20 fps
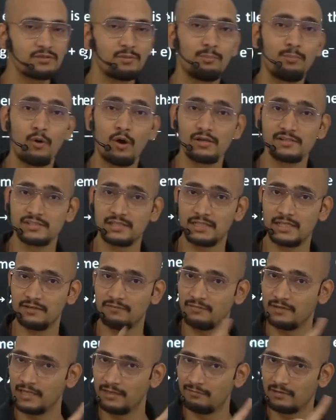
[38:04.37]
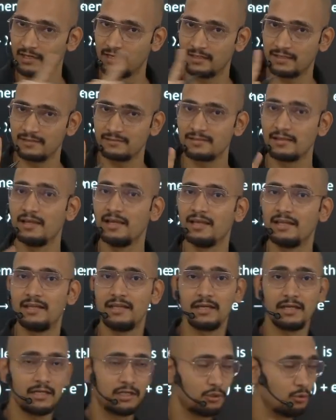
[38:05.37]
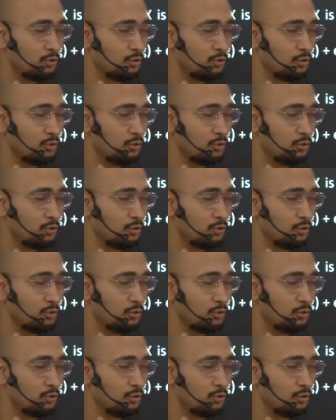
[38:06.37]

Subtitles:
positive, never it is negative.